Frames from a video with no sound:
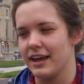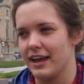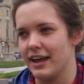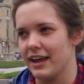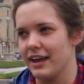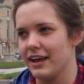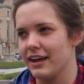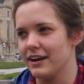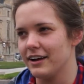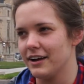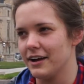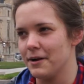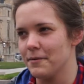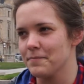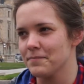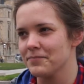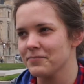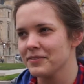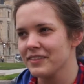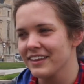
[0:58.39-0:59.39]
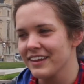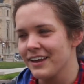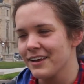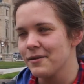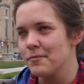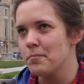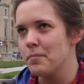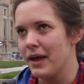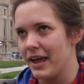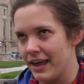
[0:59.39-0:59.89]
A um,
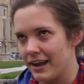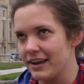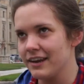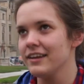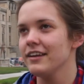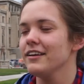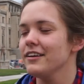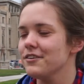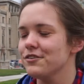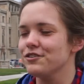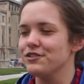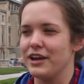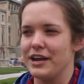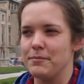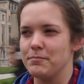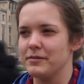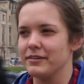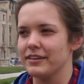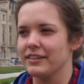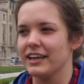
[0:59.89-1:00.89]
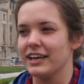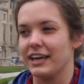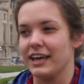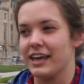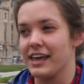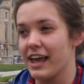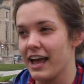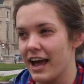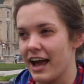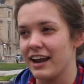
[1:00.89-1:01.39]
pen shaped like a
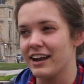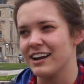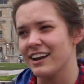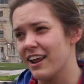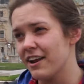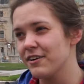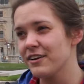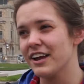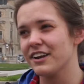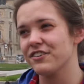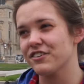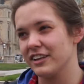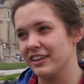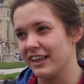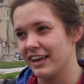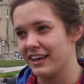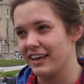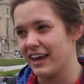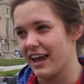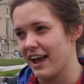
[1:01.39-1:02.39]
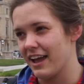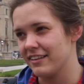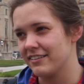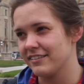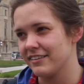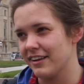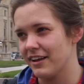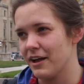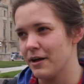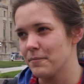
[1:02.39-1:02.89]
cat, and I don't actually like
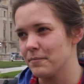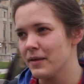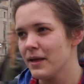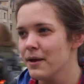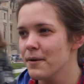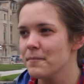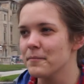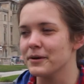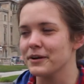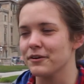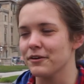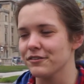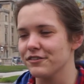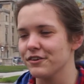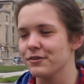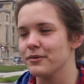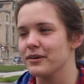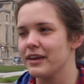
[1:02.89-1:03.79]
cats, um, but it also